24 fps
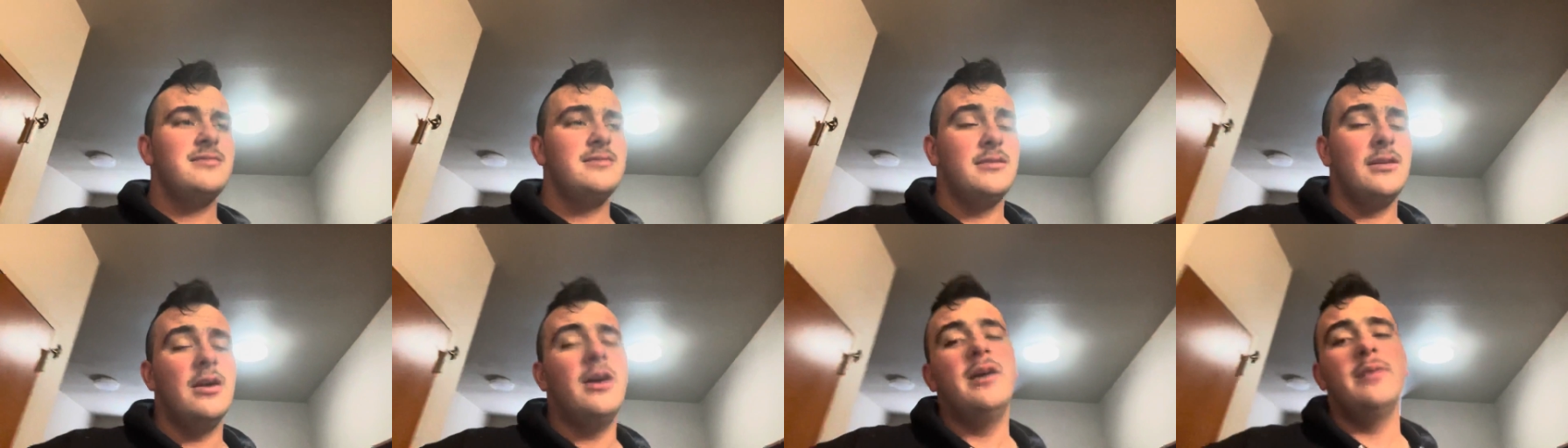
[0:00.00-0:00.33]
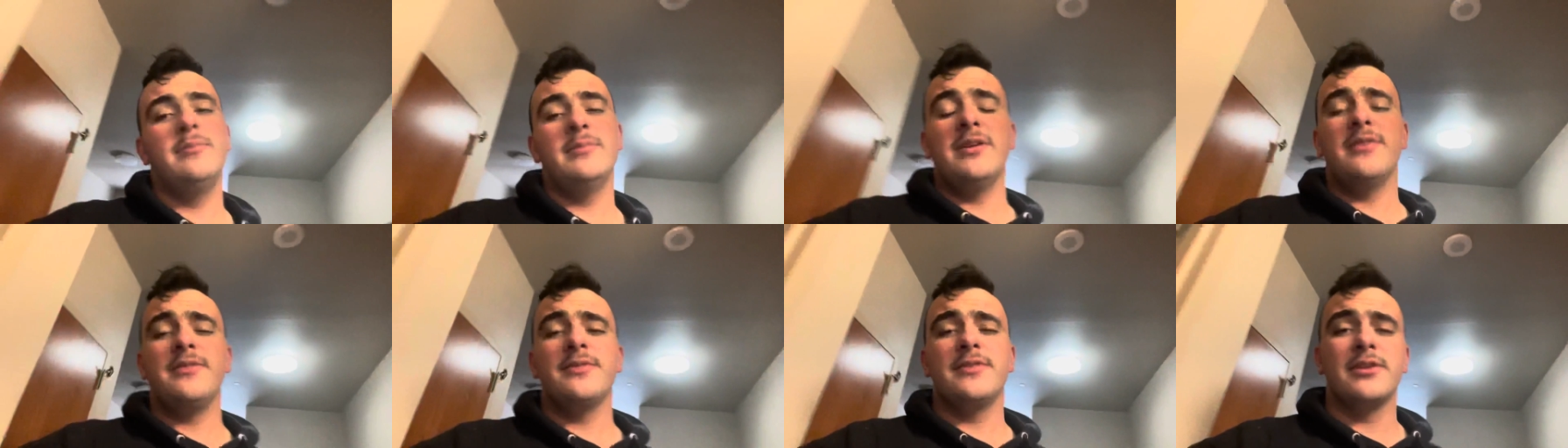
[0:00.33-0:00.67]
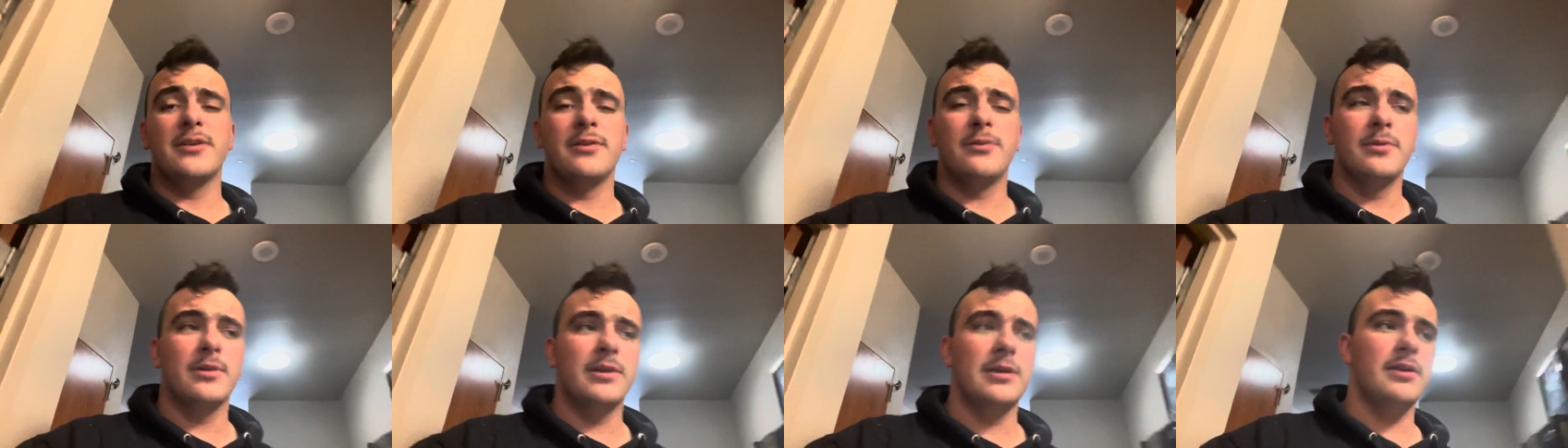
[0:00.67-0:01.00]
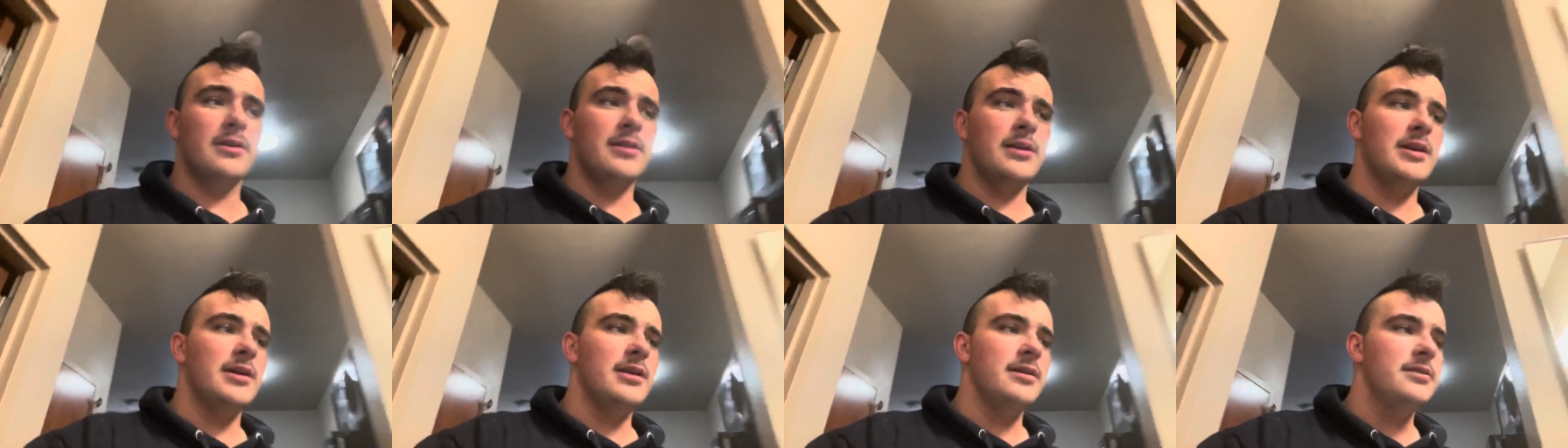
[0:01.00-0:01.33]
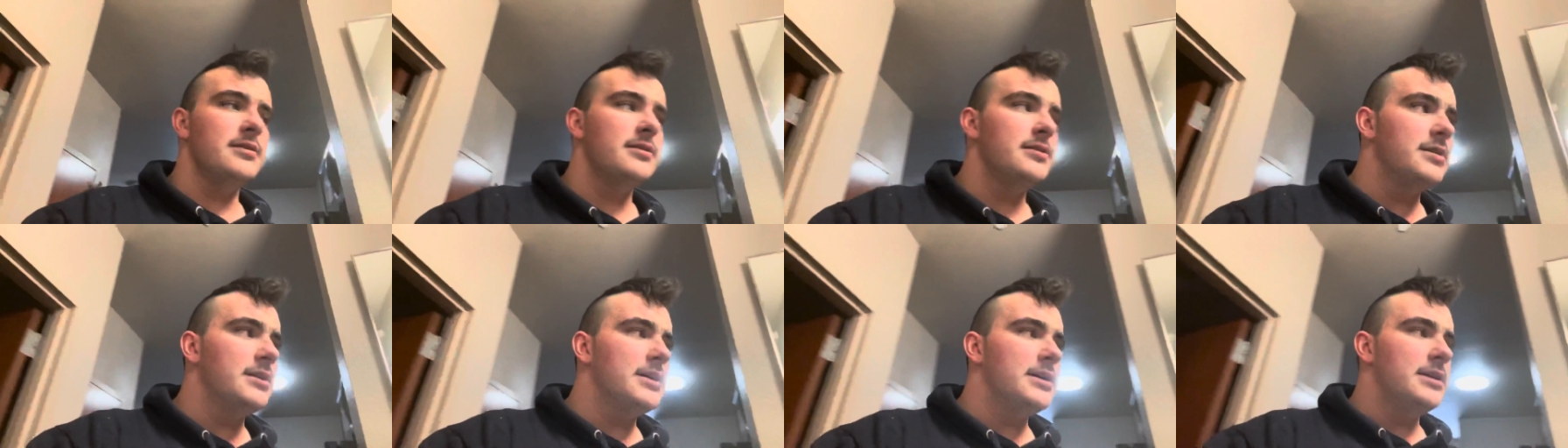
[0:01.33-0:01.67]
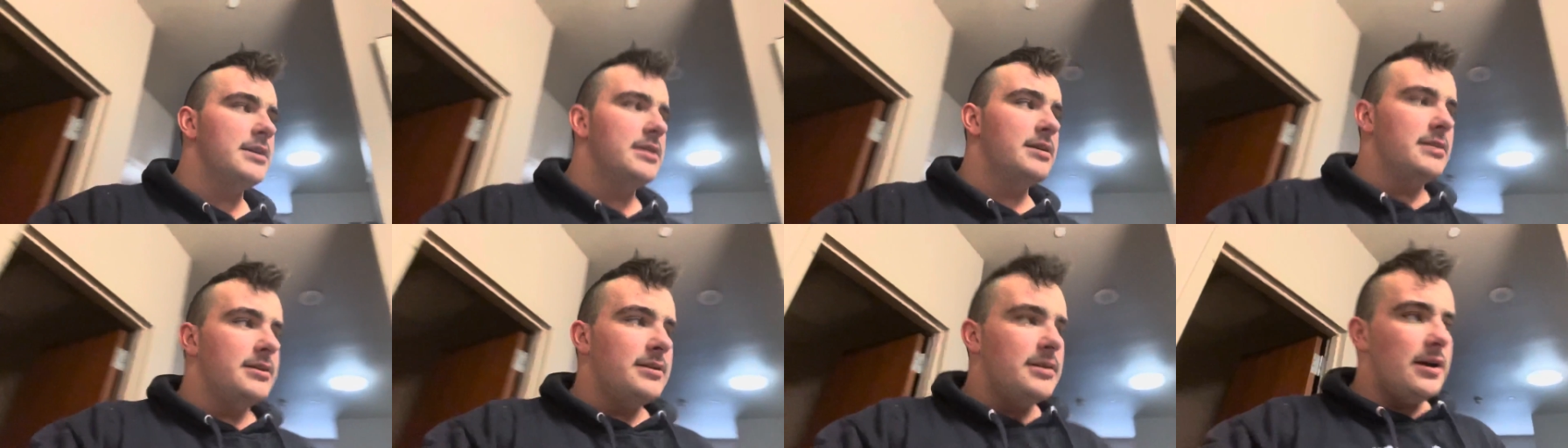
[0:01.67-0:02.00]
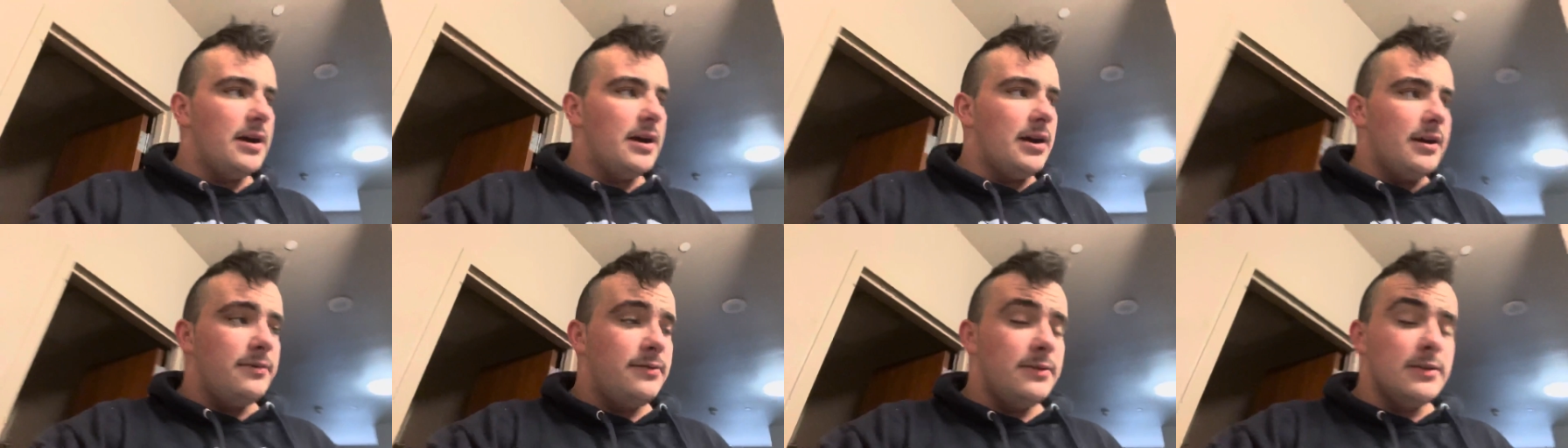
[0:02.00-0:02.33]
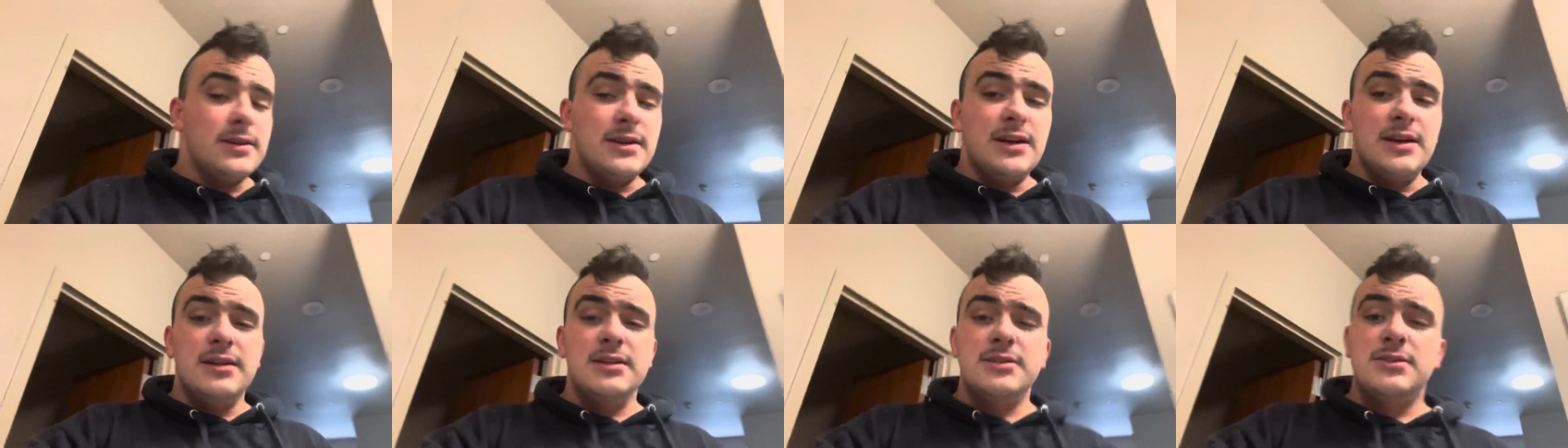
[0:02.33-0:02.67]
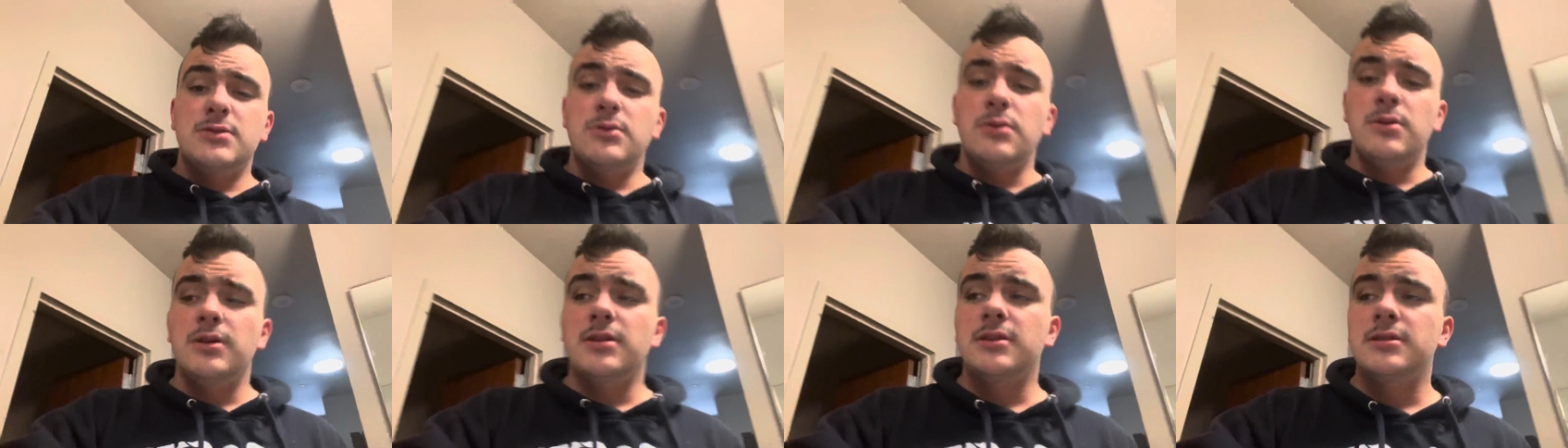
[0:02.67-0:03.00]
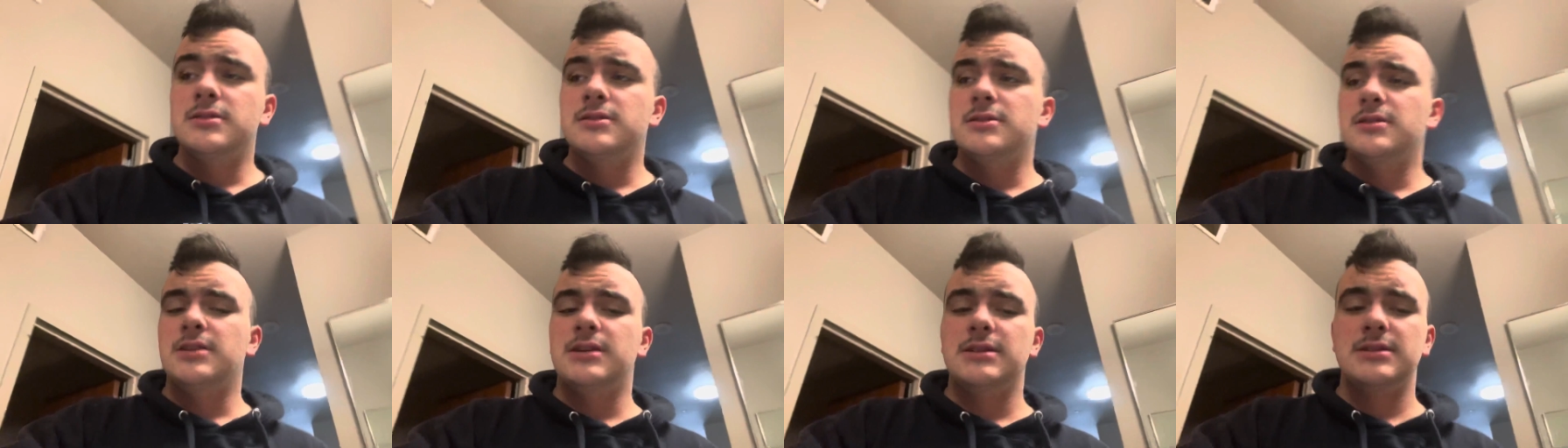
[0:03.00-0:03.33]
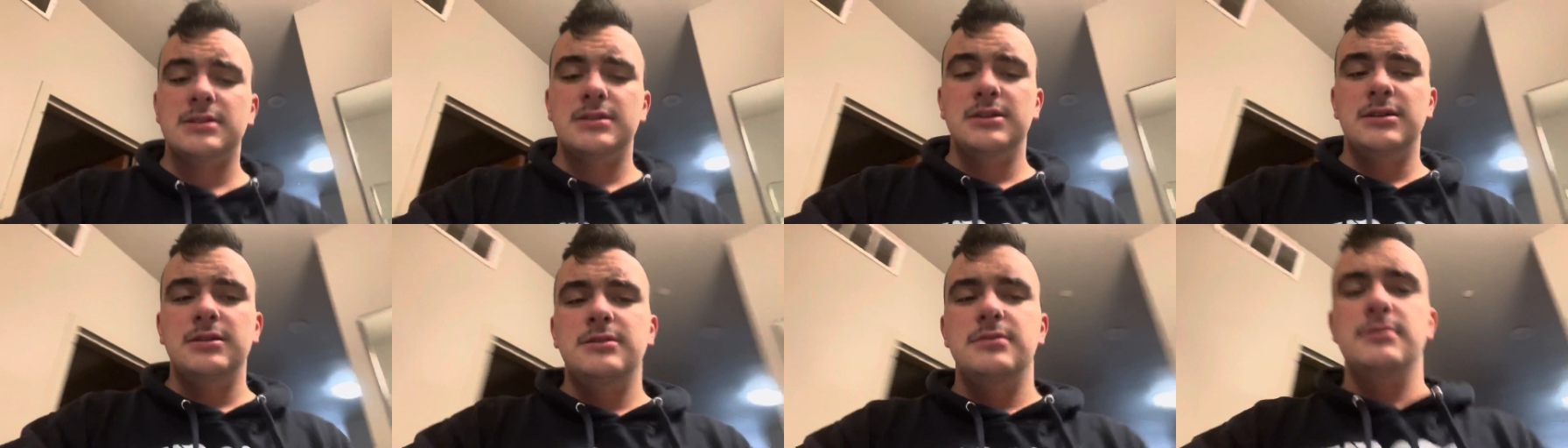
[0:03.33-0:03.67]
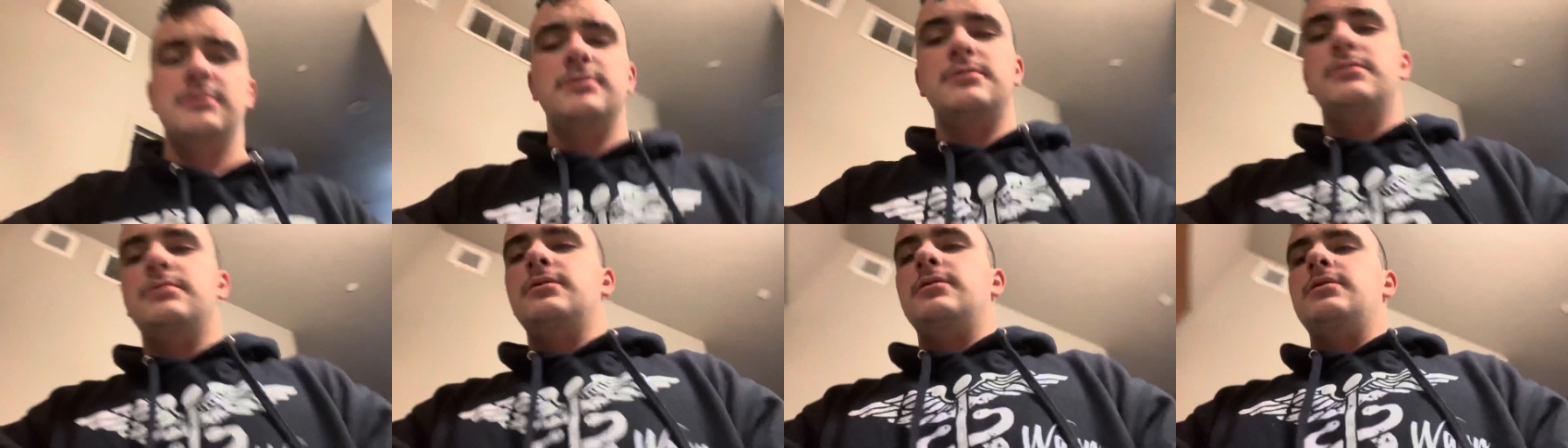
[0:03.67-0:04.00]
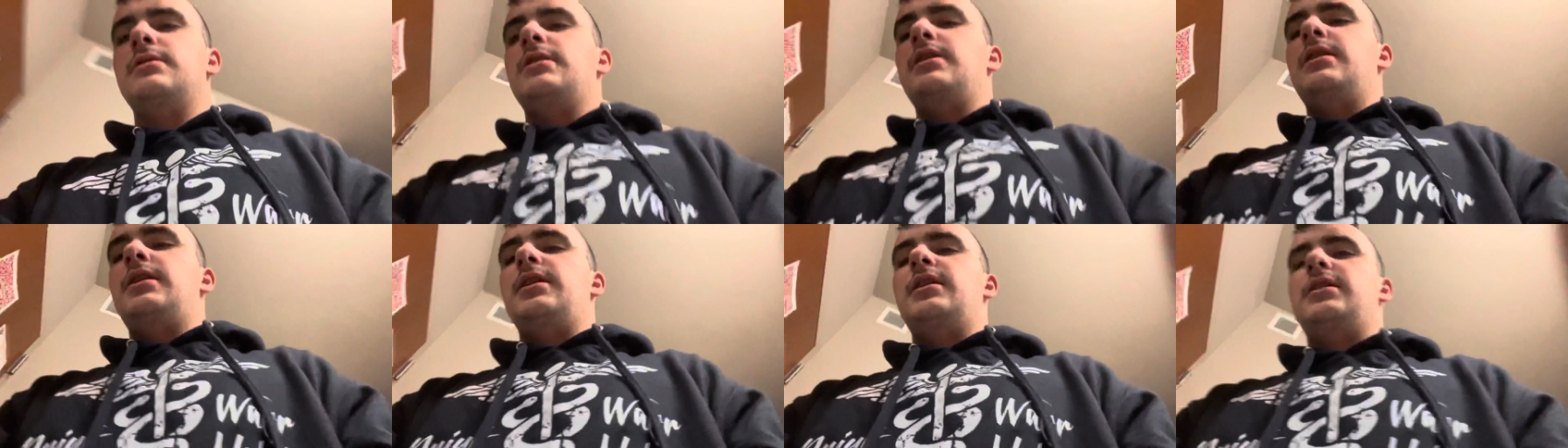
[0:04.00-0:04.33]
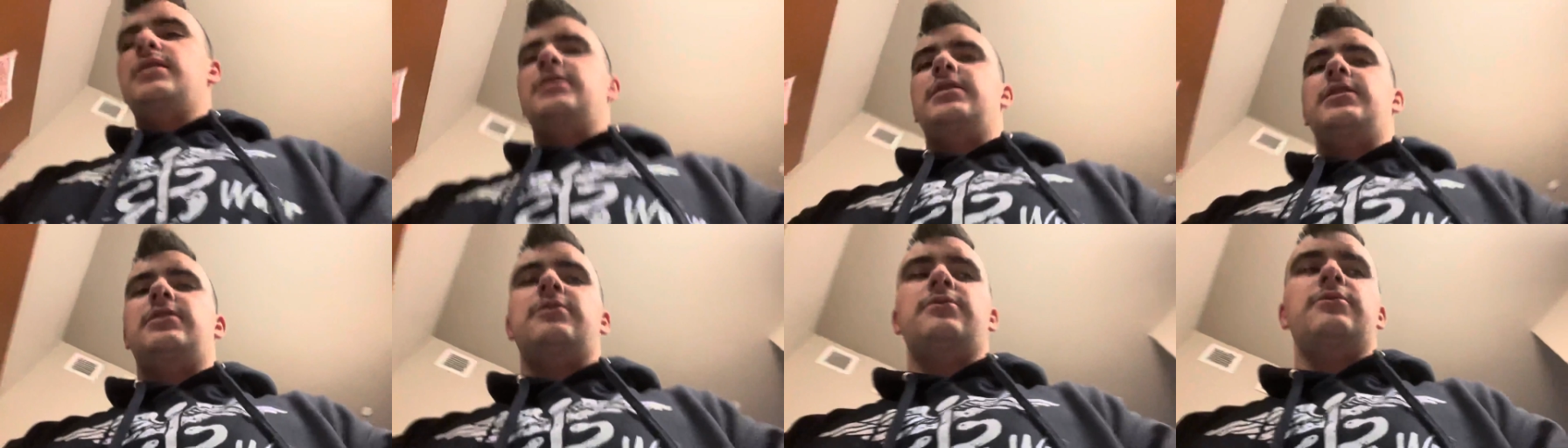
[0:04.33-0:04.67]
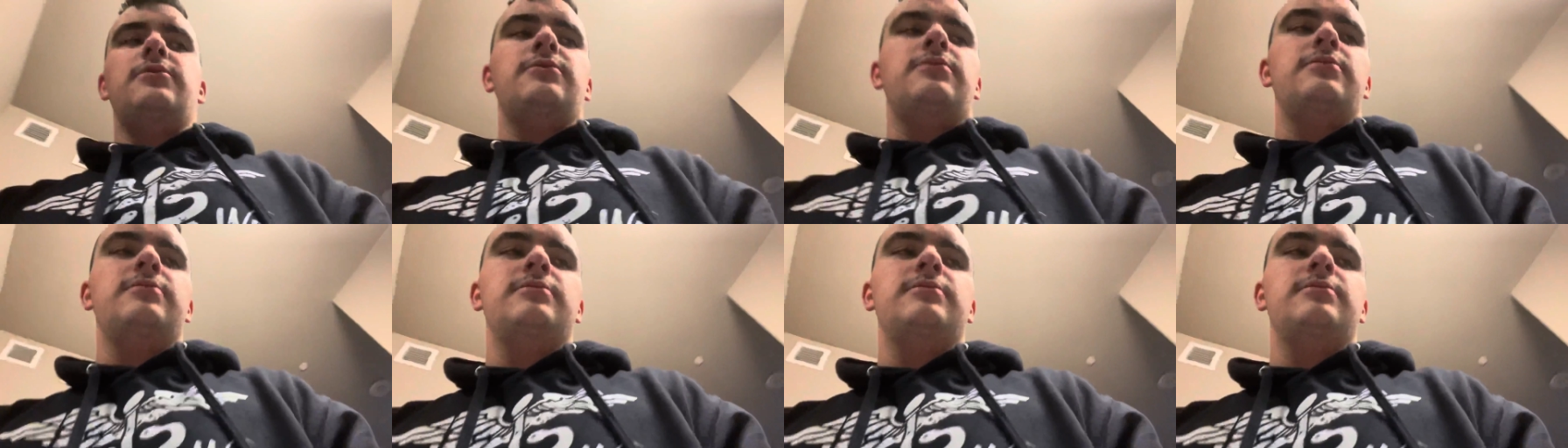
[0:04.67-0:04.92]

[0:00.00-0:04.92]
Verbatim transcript: No, I'm definitely gonna work out again. I feel kind of sore, so that's good. Anywho.